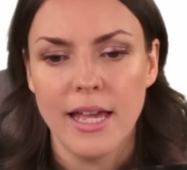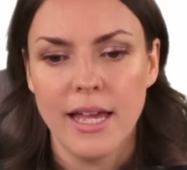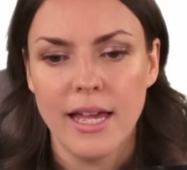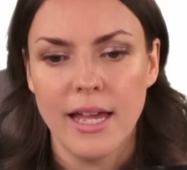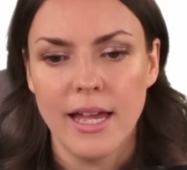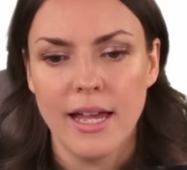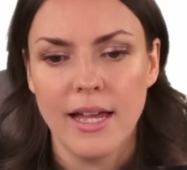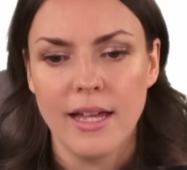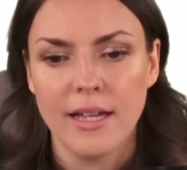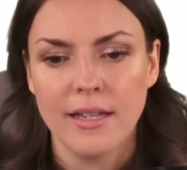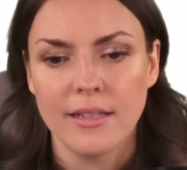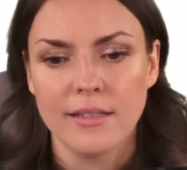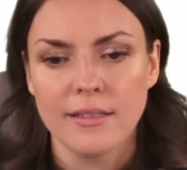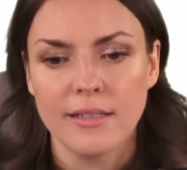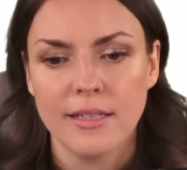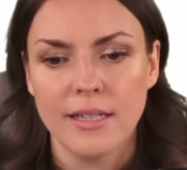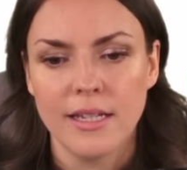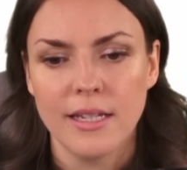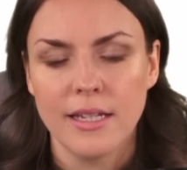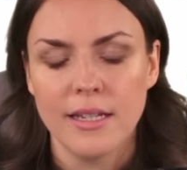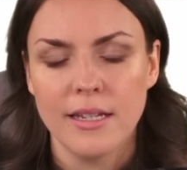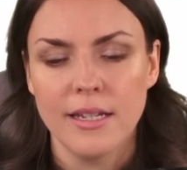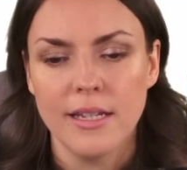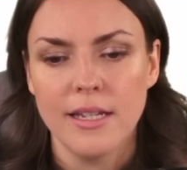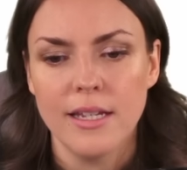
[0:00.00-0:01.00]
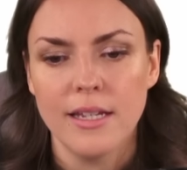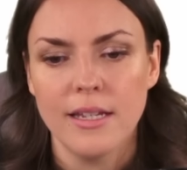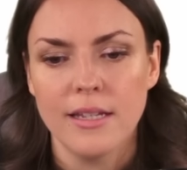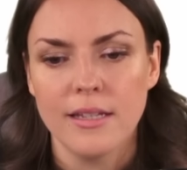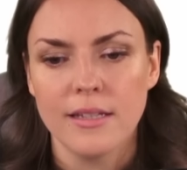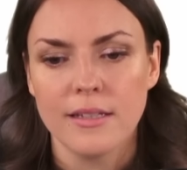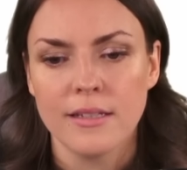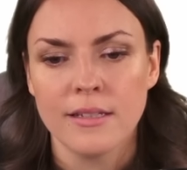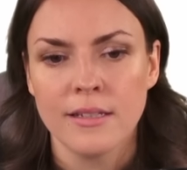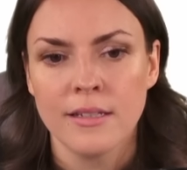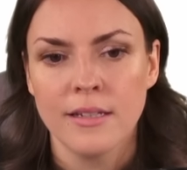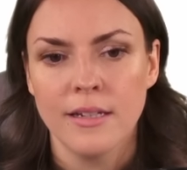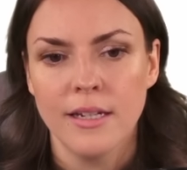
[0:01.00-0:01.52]
as it
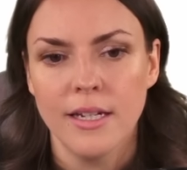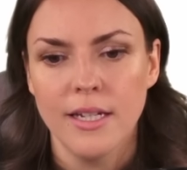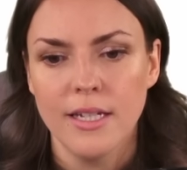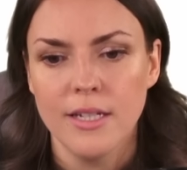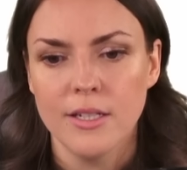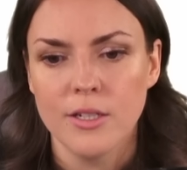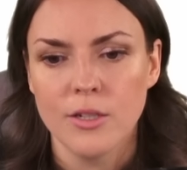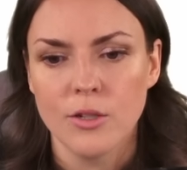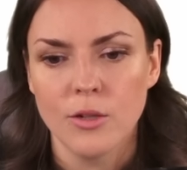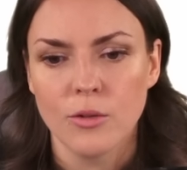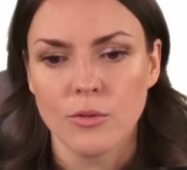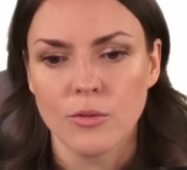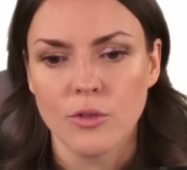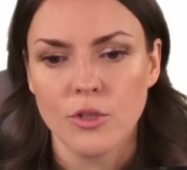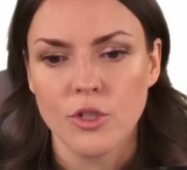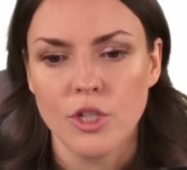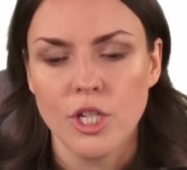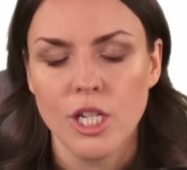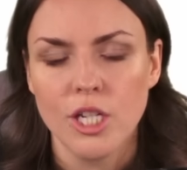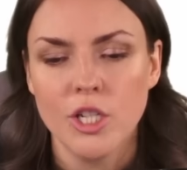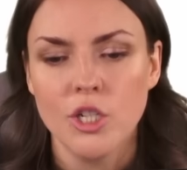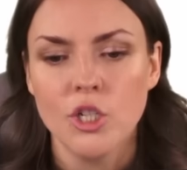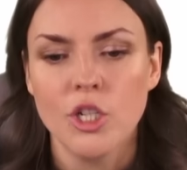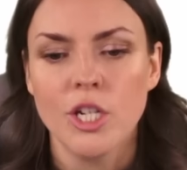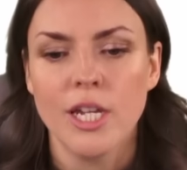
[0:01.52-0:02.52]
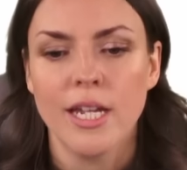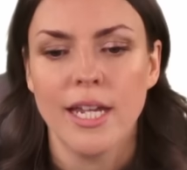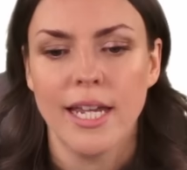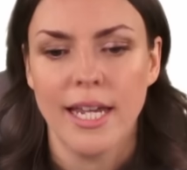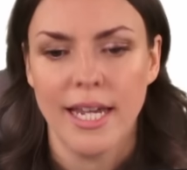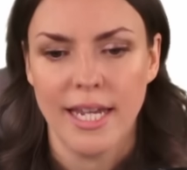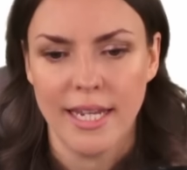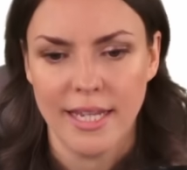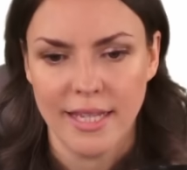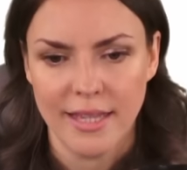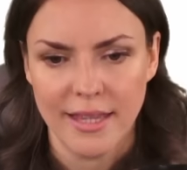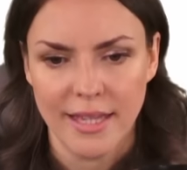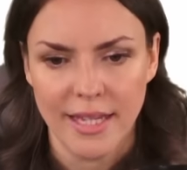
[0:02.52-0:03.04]
is and don't change
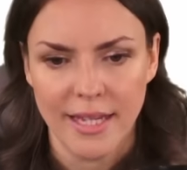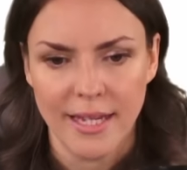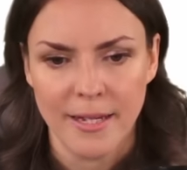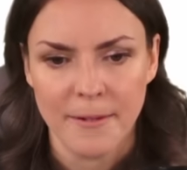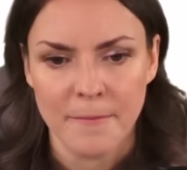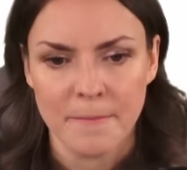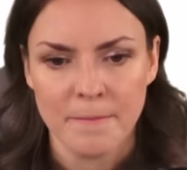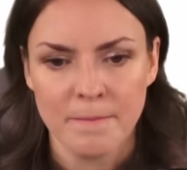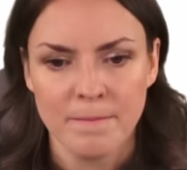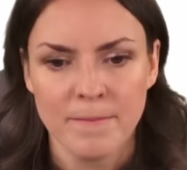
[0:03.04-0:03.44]
anything.